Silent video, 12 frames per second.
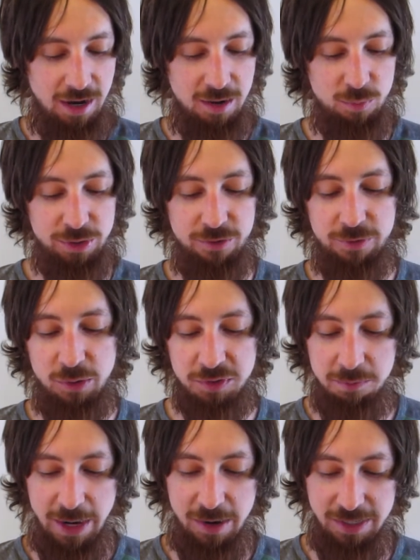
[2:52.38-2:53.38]
with the
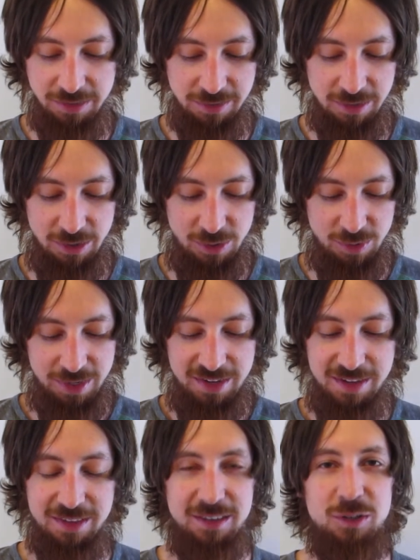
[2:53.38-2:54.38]
frozen berries. So
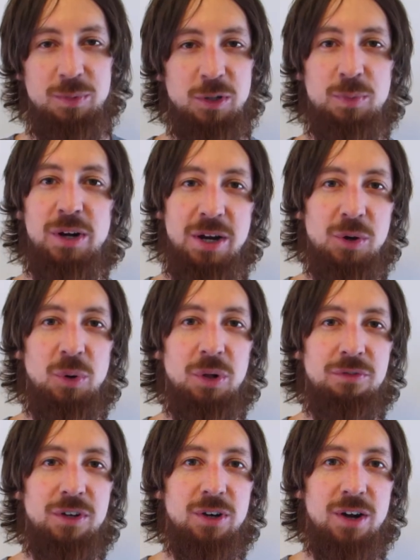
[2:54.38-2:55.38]
this book's pretty cool
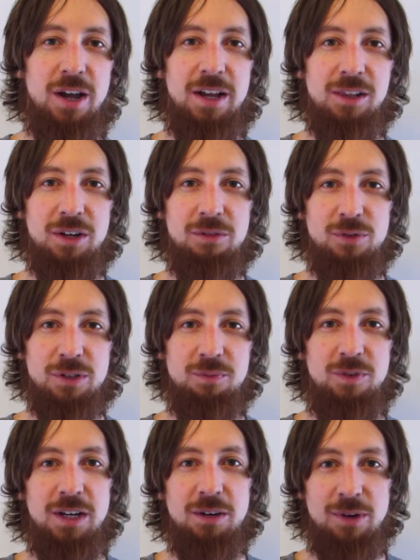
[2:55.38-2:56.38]
if you're looking for some
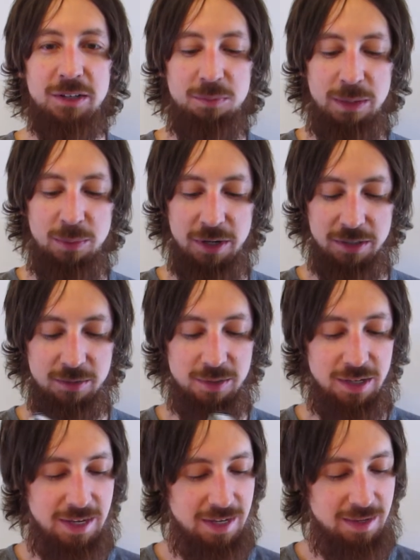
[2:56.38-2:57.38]
vegan recipe books.
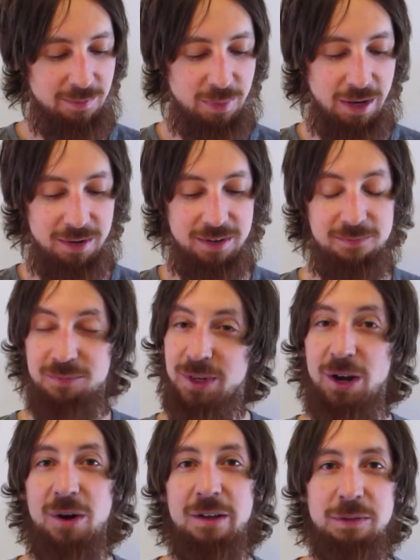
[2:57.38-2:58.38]
But you
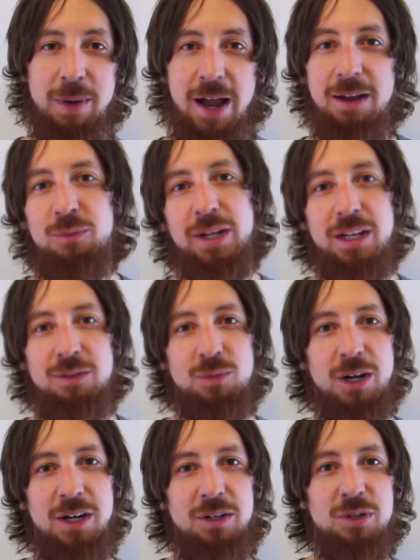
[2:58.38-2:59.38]
don't have to buy it. We're going
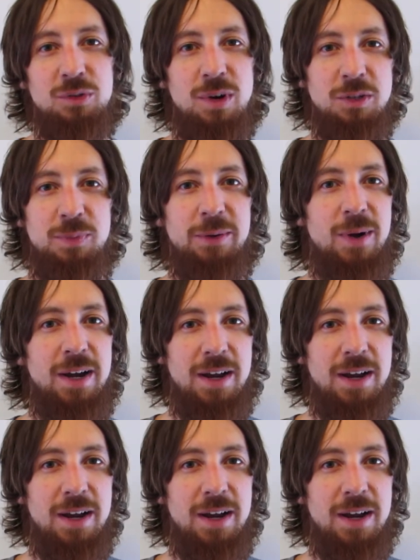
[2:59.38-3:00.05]
to do this recipe right